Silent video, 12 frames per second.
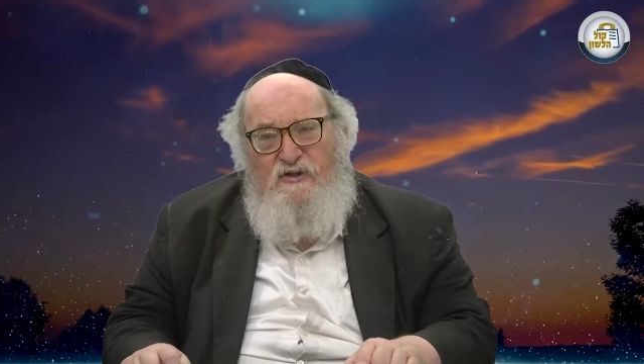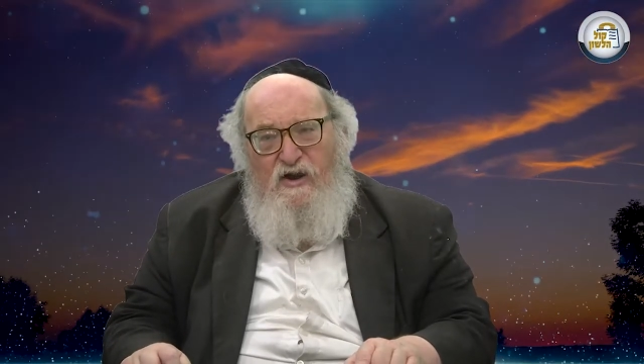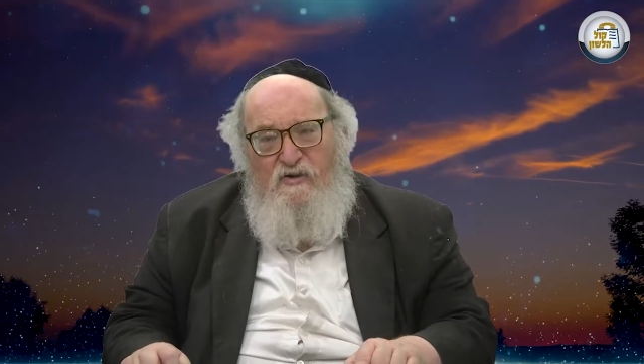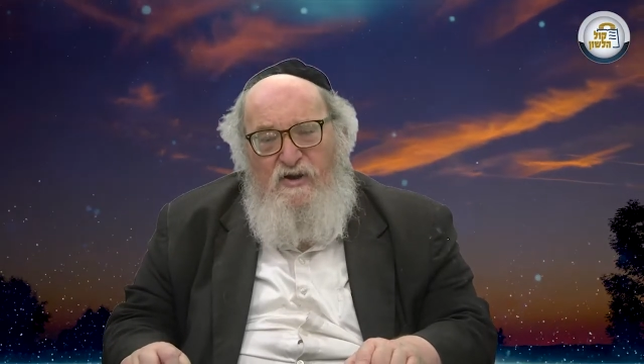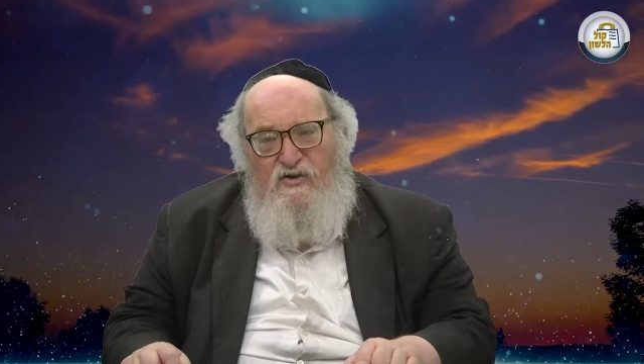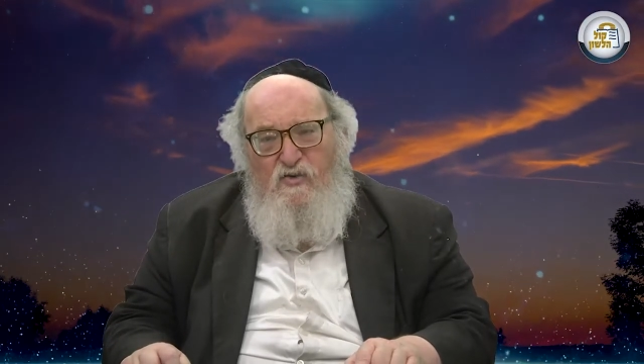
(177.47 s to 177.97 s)

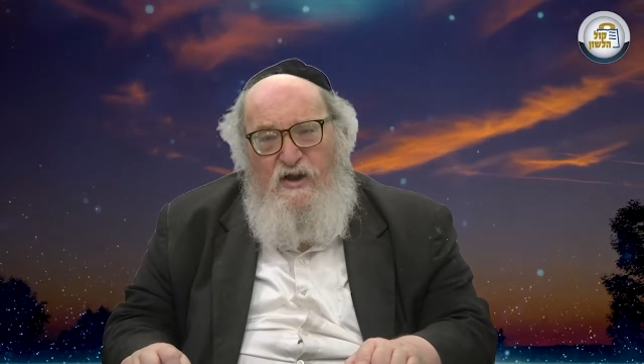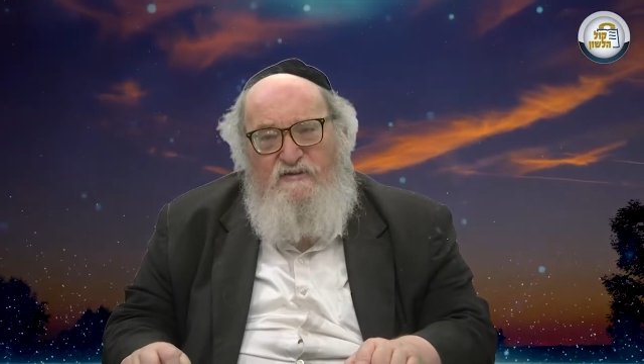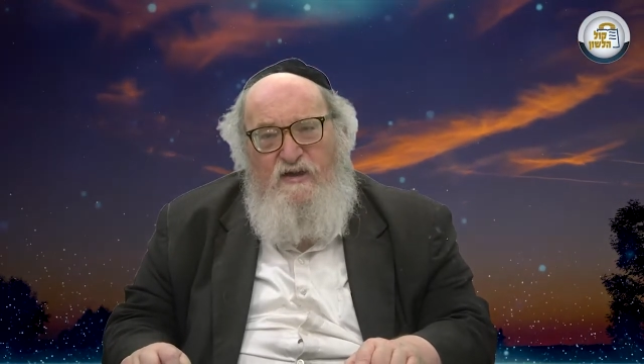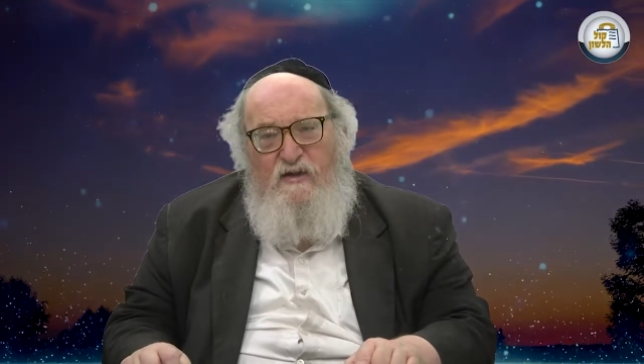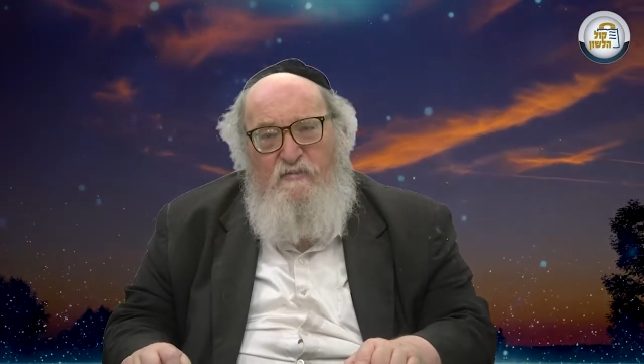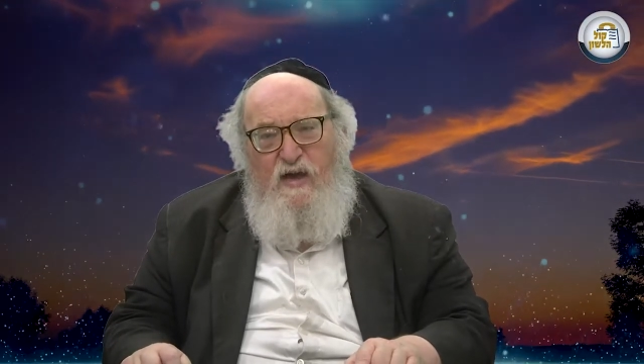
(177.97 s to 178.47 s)
or a
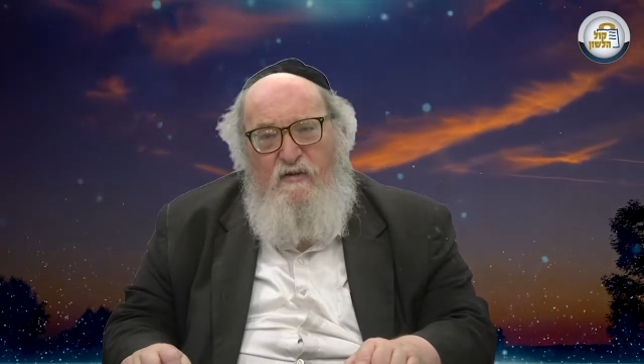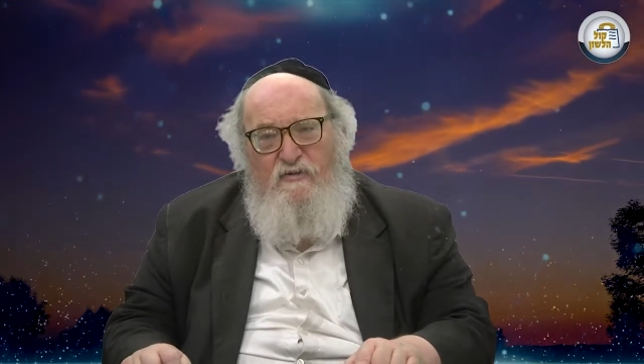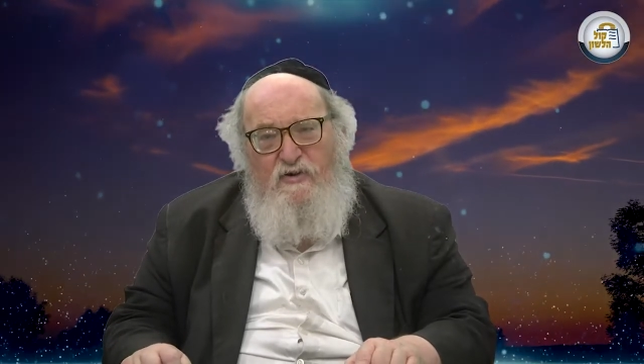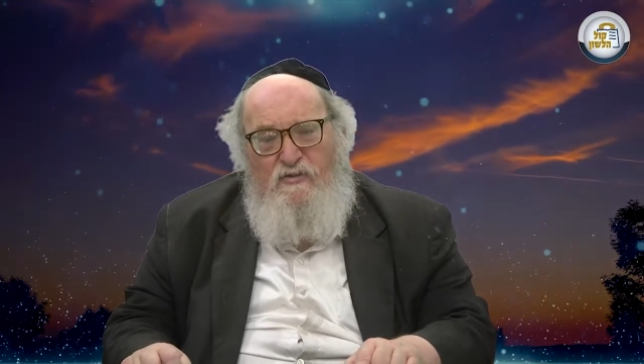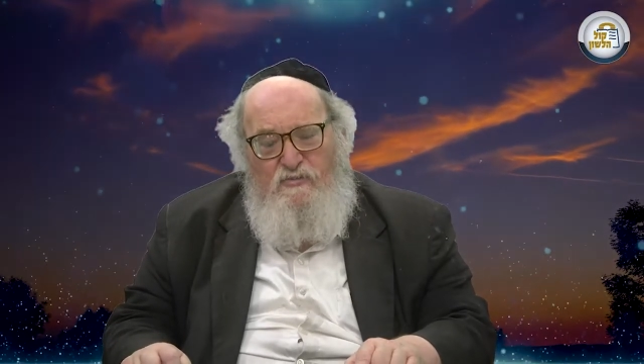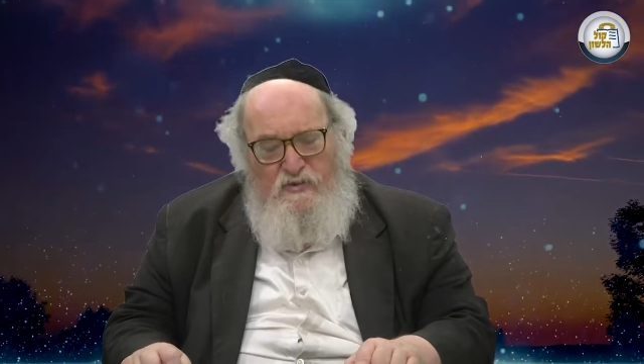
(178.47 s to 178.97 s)

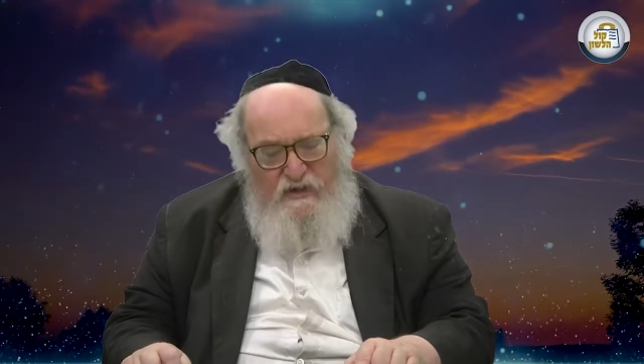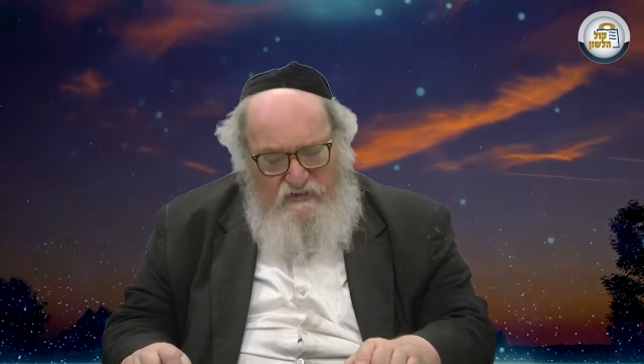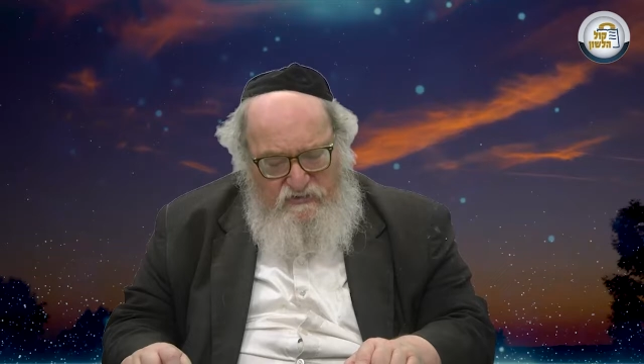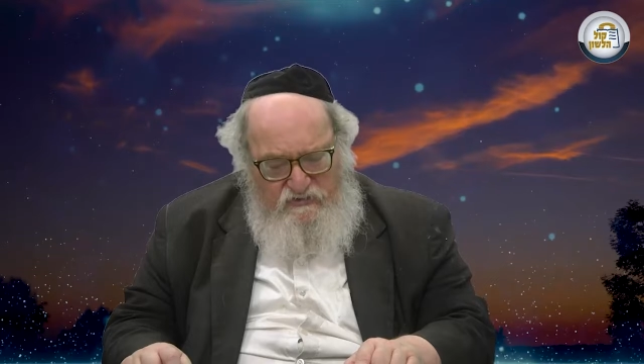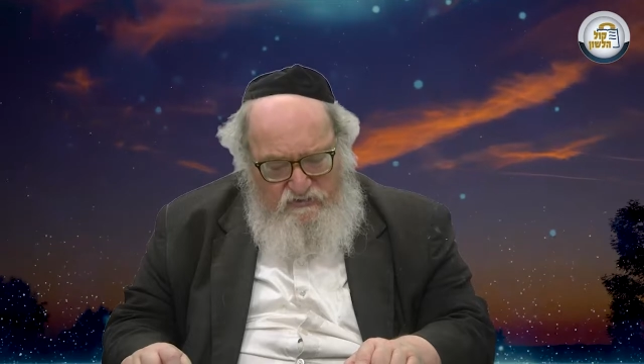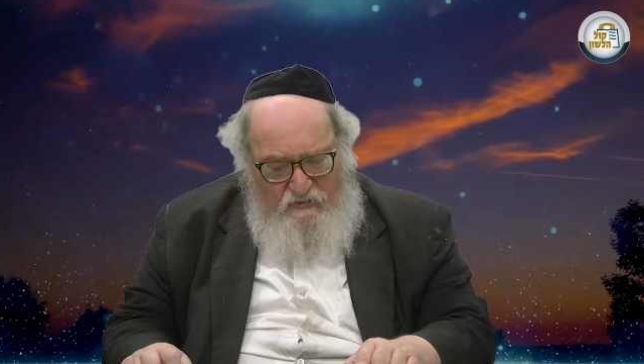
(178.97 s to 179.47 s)
quasi-marital
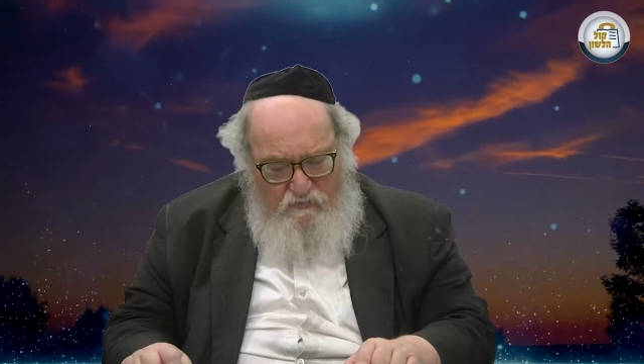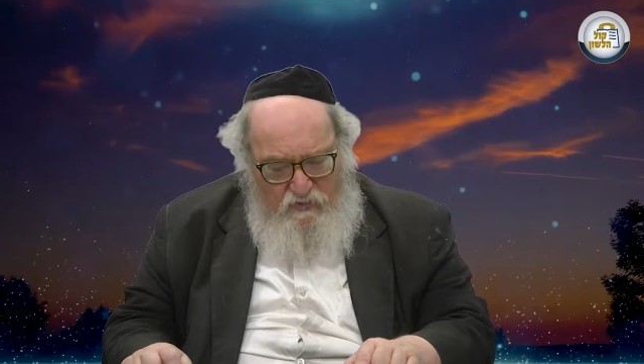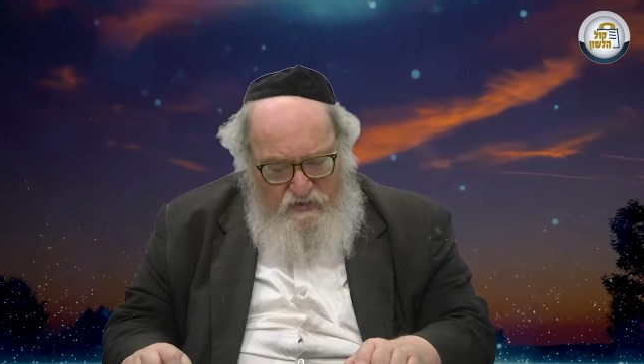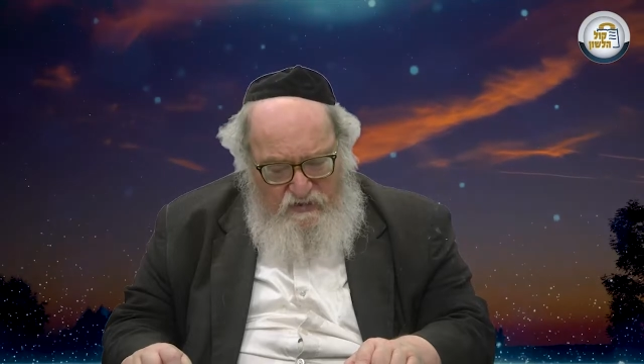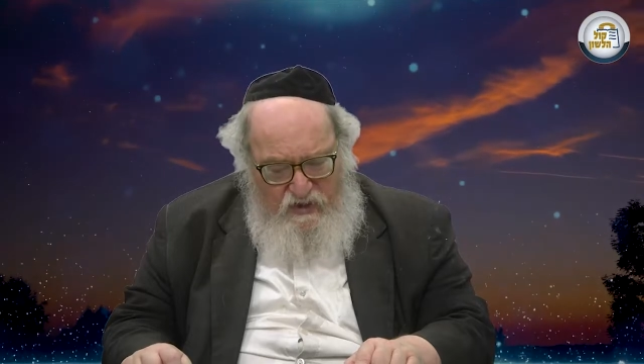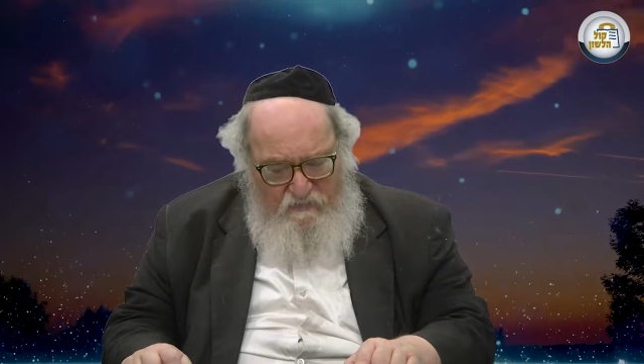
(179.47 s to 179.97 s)

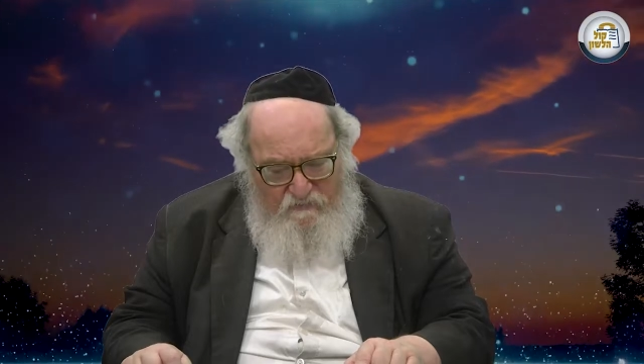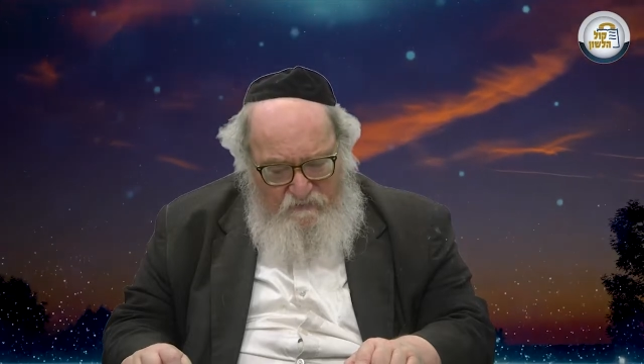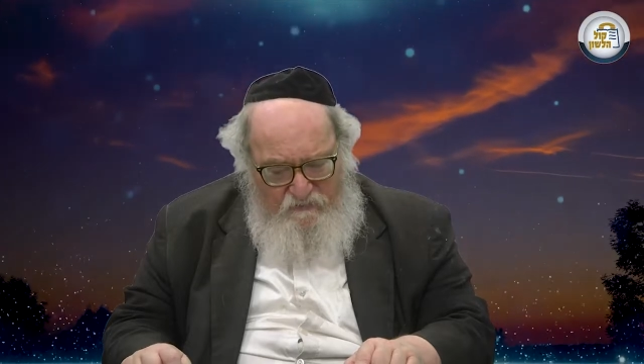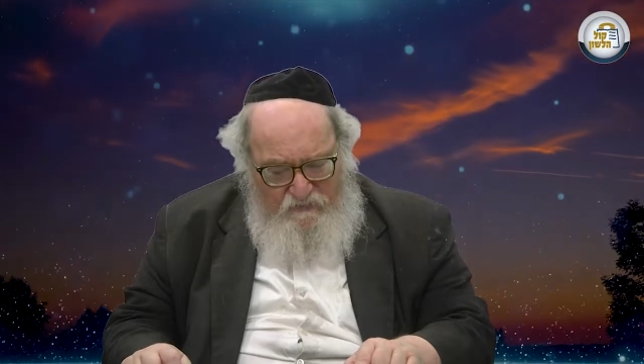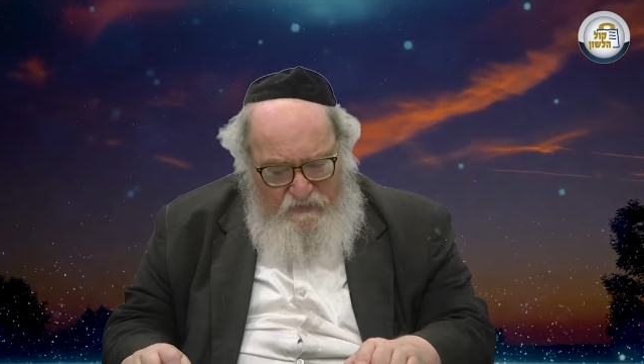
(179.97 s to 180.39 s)
relationship with them.